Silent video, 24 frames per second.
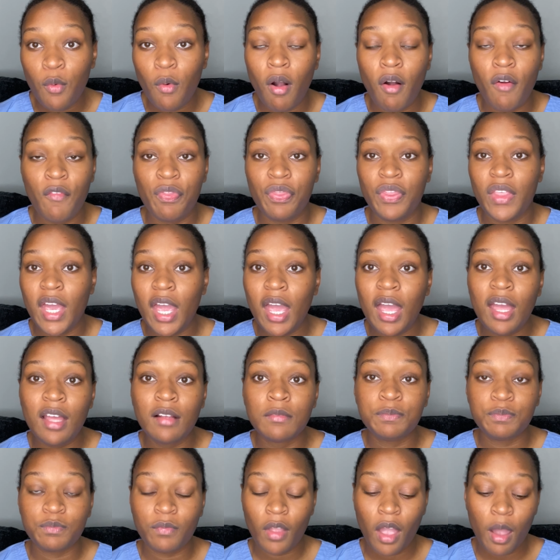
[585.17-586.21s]
on that
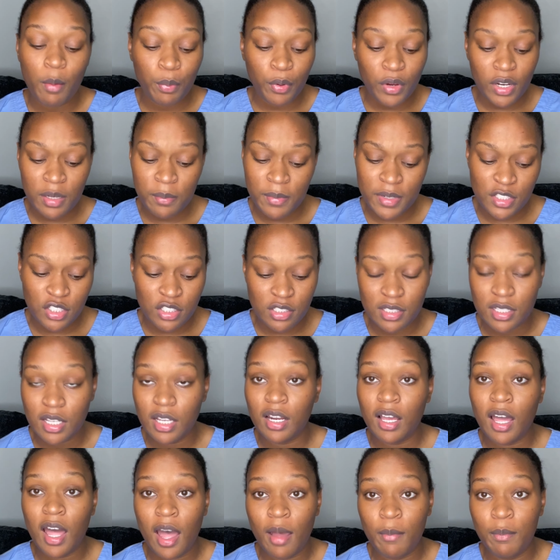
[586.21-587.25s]
i'm pretty much just going
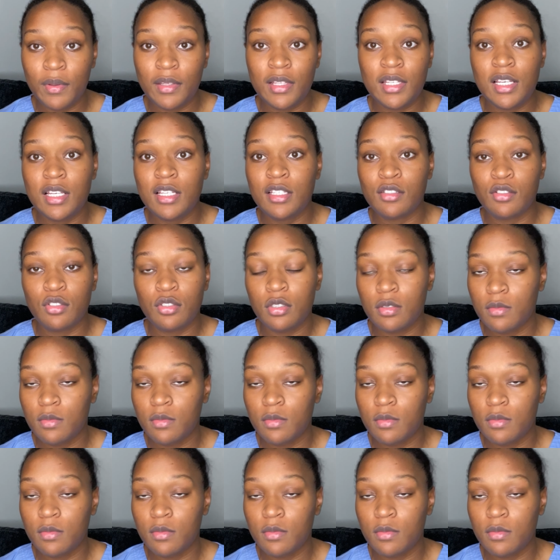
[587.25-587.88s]
to copy this